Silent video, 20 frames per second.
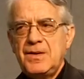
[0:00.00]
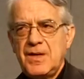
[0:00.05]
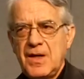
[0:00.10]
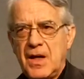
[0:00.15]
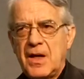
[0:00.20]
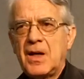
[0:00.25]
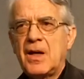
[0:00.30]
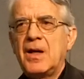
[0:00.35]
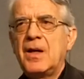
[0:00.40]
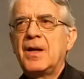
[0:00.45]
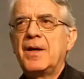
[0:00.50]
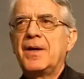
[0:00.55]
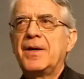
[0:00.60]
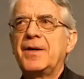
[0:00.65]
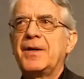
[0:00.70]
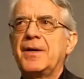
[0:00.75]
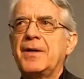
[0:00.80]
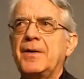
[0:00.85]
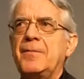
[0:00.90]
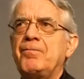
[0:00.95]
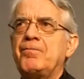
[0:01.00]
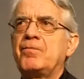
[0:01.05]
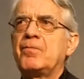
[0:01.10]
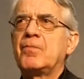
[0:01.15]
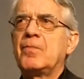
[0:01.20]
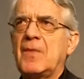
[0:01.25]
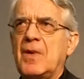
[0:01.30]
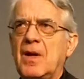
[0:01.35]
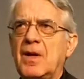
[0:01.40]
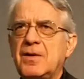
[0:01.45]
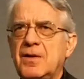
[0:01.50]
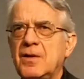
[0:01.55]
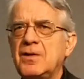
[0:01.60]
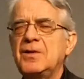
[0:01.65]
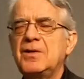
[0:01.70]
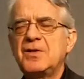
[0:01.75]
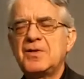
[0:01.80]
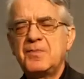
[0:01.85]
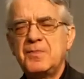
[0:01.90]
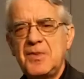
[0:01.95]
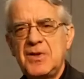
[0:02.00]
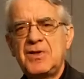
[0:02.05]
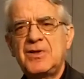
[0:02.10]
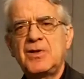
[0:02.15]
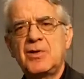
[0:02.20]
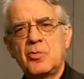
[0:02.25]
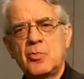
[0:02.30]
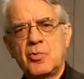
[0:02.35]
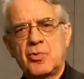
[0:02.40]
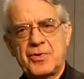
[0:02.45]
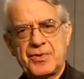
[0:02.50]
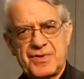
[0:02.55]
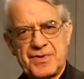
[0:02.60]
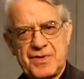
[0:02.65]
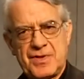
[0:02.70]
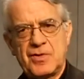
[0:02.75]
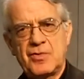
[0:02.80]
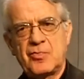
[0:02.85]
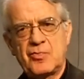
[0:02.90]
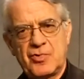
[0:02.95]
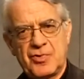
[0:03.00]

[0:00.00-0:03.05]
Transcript: Yeah, I think this meeting was